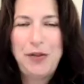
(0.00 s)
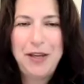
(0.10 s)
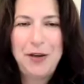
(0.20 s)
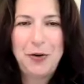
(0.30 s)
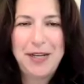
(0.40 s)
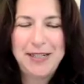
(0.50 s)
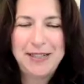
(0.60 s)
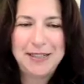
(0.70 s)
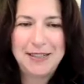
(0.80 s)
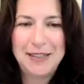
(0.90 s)
do you think are key
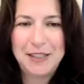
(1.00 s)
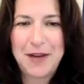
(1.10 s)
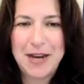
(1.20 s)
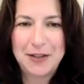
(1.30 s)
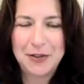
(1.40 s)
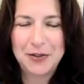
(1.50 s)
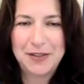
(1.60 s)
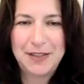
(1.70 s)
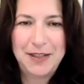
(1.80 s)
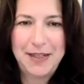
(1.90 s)
success
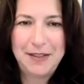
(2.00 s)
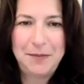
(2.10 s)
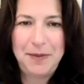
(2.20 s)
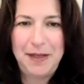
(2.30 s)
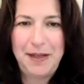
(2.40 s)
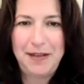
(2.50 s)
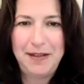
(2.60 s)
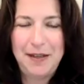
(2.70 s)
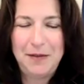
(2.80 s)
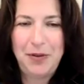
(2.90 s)
factors that need to be
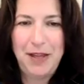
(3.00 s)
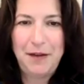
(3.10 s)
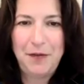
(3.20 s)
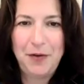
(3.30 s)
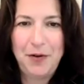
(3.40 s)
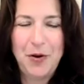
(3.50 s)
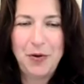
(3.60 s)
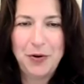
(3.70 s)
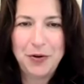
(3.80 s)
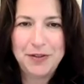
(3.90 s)
in play for an
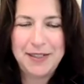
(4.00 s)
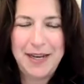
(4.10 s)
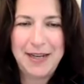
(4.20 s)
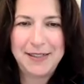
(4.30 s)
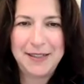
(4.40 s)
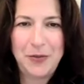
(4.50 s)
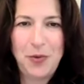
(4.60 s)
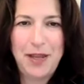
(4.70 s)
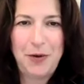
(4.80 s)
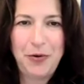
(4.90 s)
owner to exit
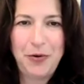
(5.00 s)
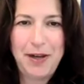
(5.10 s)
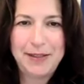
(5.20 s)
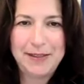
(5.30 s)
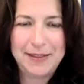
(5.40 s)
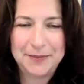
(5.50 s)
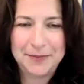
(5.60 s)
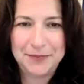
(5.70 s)
without regrets?